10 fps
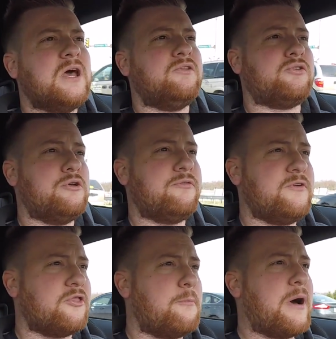until you
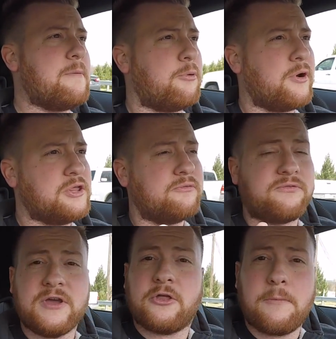feel the bite point. You
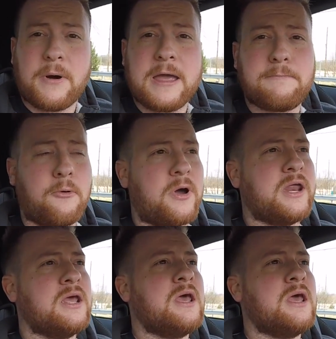feel the bite point,